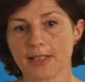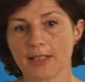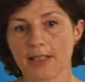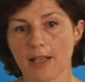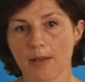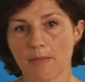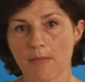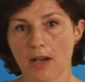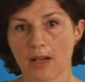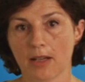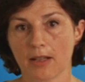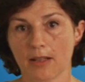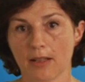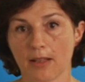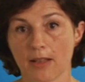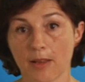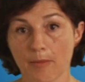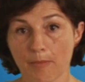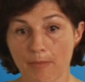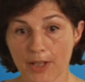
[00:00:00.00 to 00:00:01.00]
Dilemma,
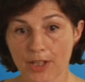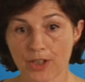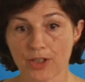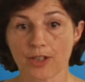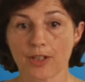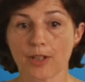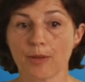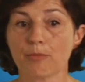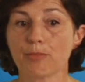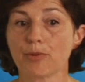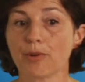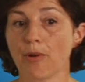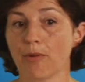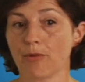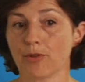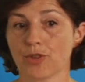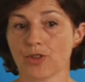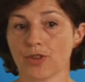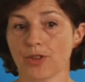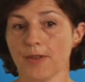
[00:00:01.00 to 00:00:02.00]
the Budget
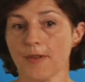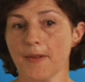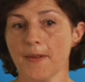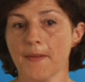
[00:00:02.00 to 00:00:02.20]
Approach.